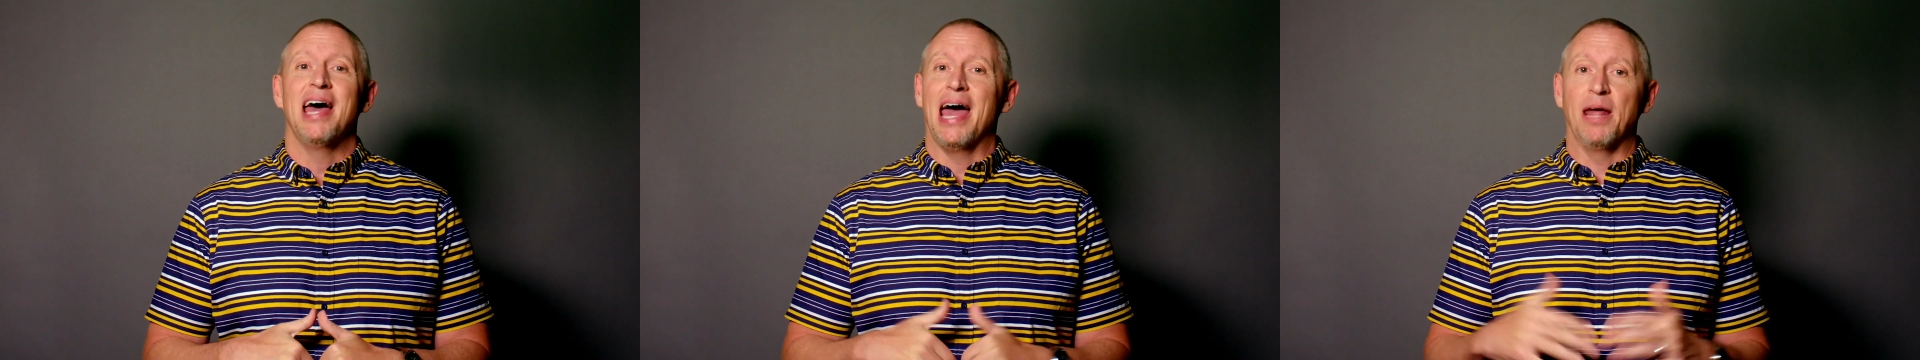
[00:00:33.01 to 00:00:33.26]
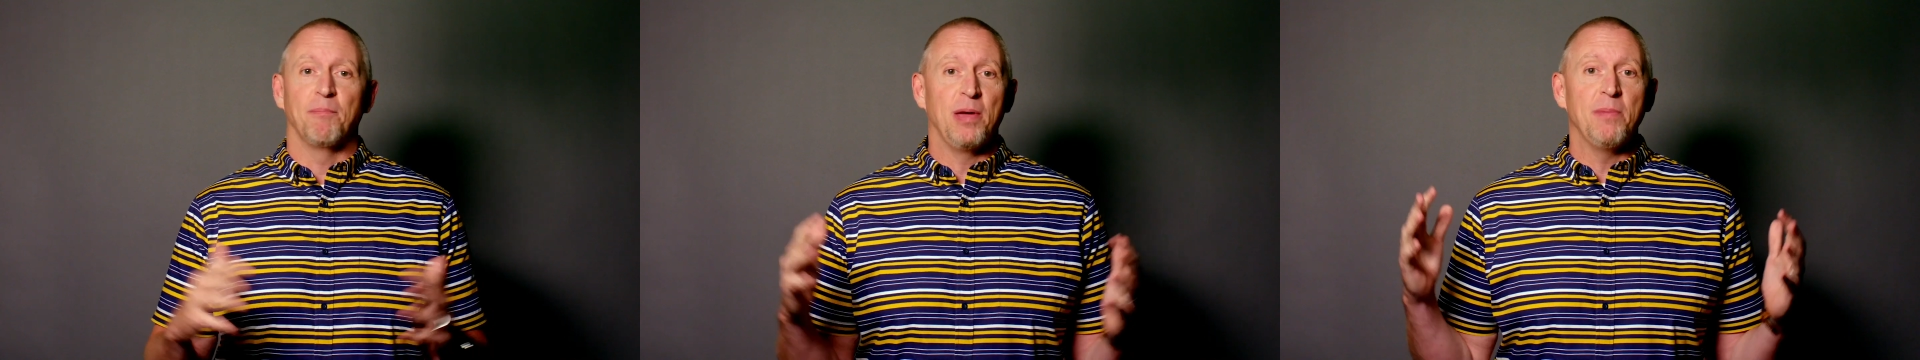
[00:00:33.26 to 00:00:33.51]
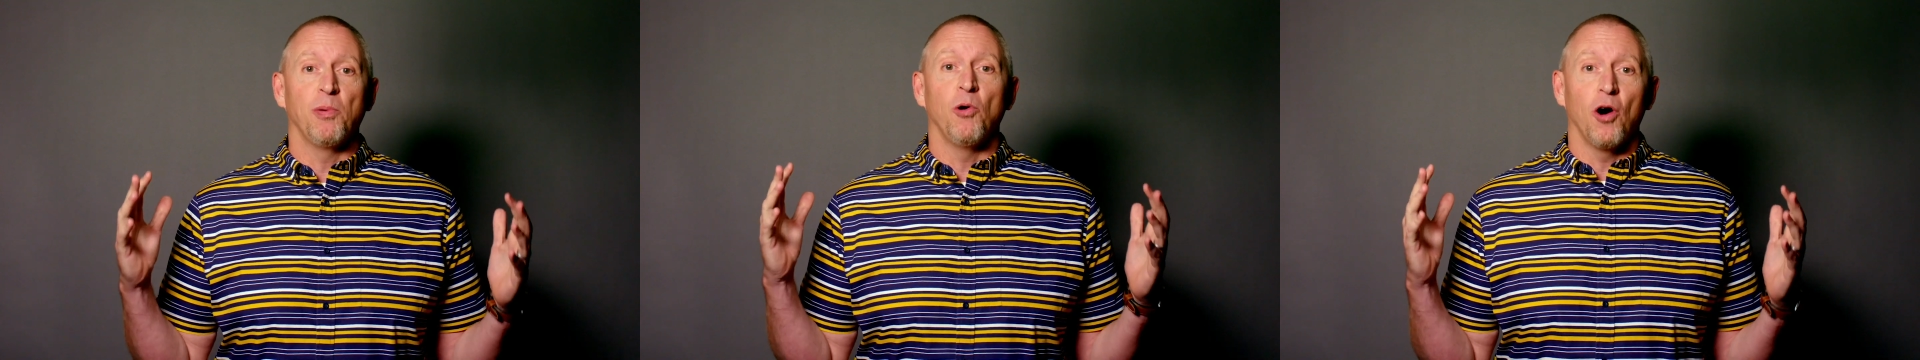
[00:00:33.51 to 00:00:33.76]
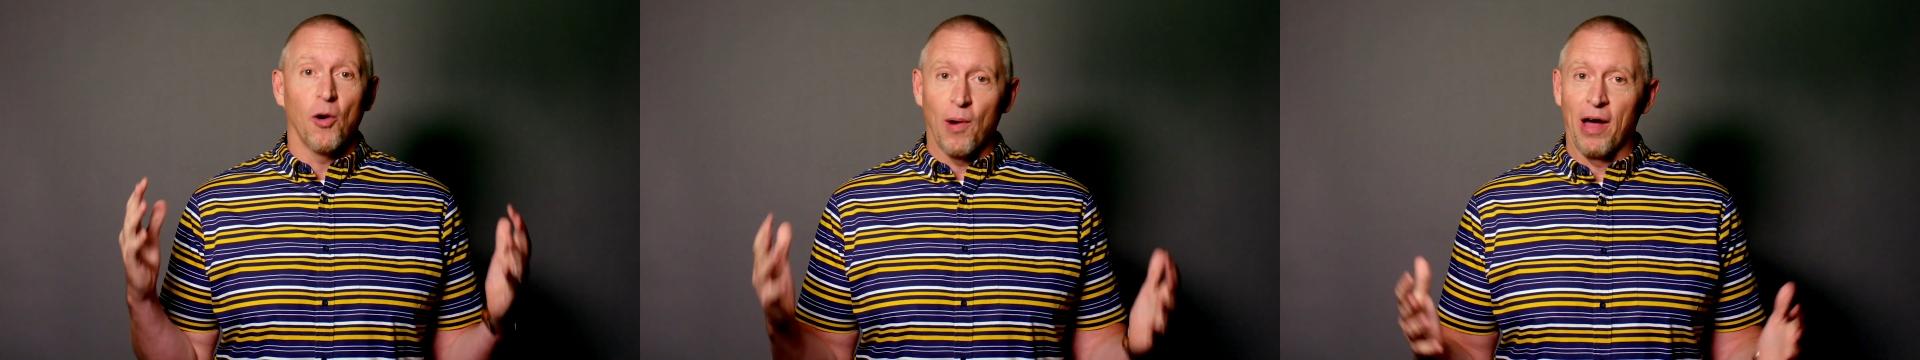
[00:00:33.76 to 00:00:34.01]
and
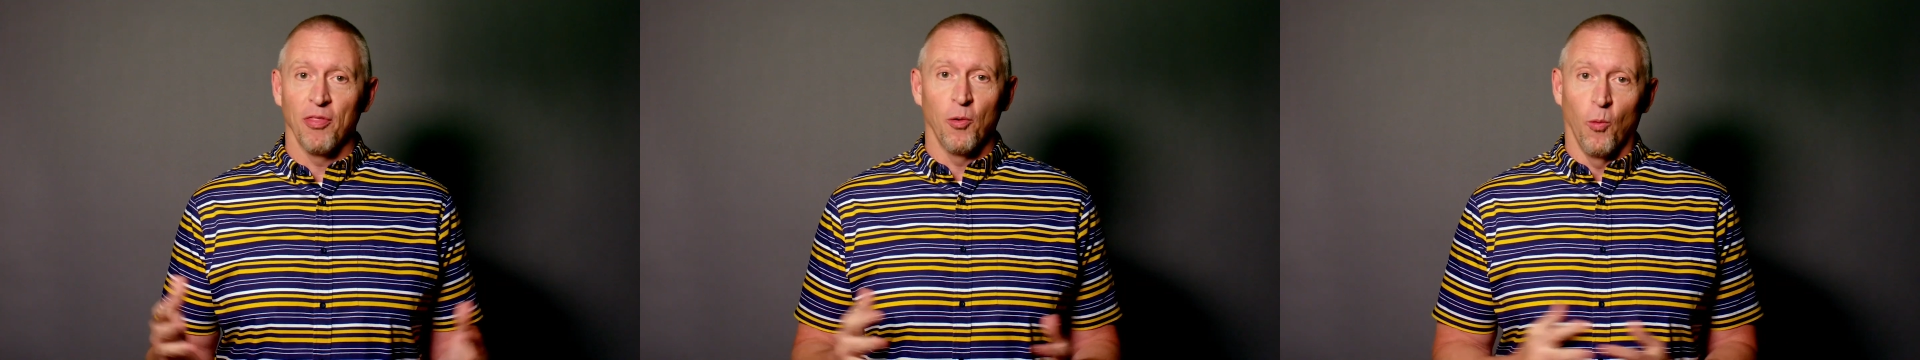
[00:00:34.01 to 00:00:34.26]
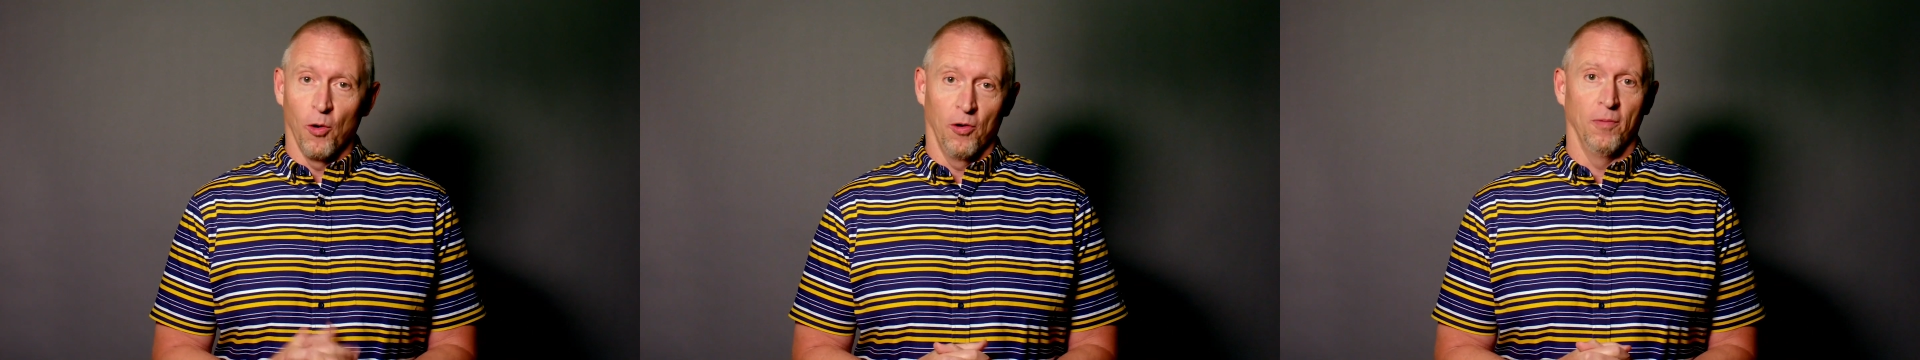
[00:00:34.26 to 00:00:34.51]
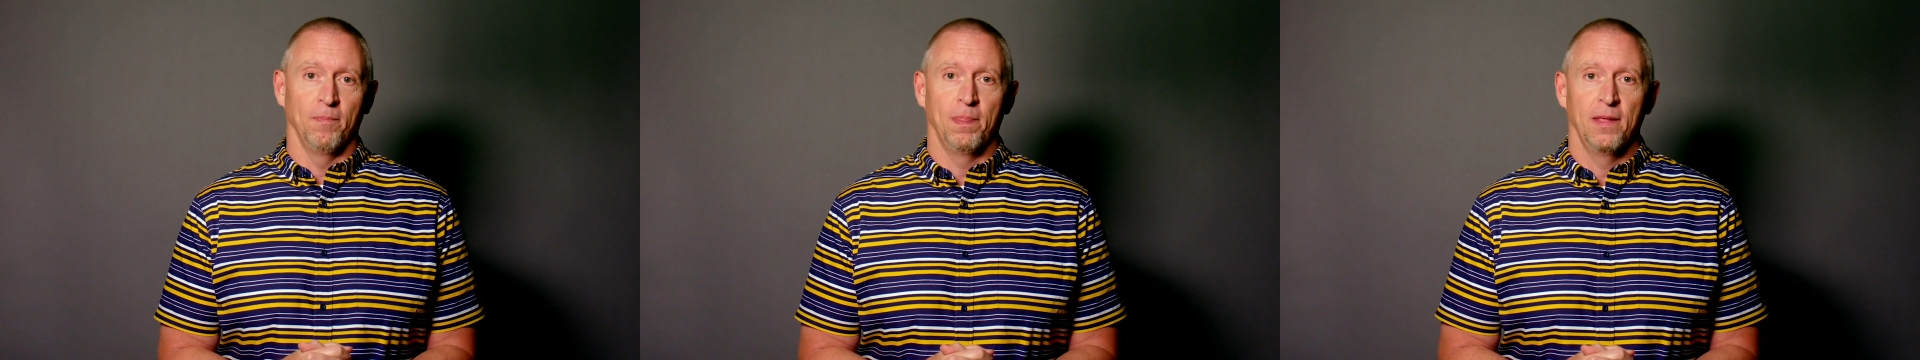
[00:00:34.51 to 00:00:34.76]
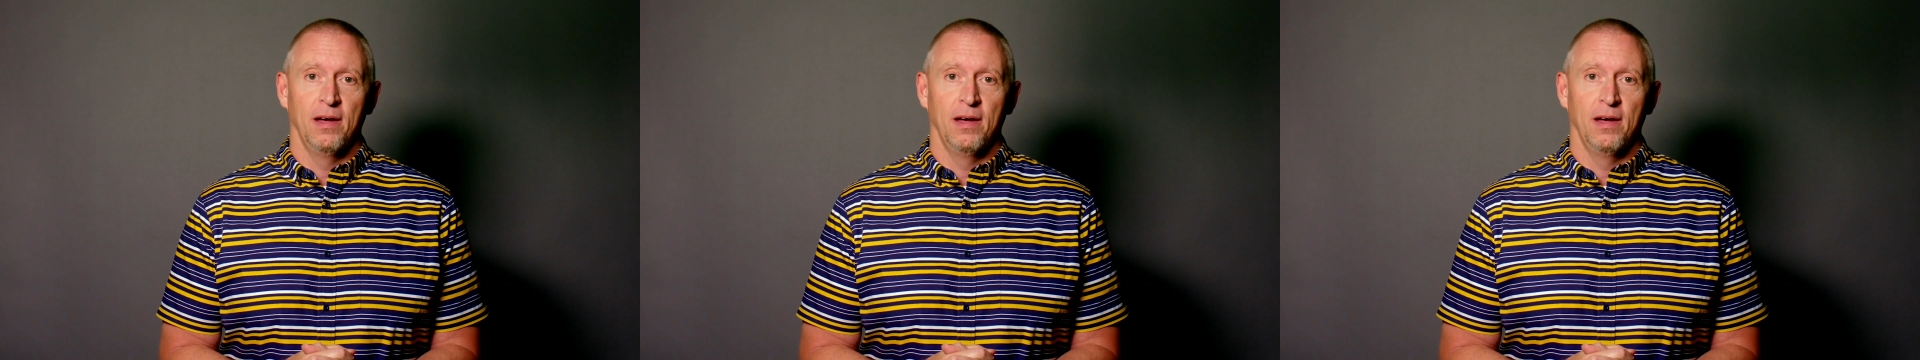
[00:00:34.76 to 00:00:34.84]
people around the world.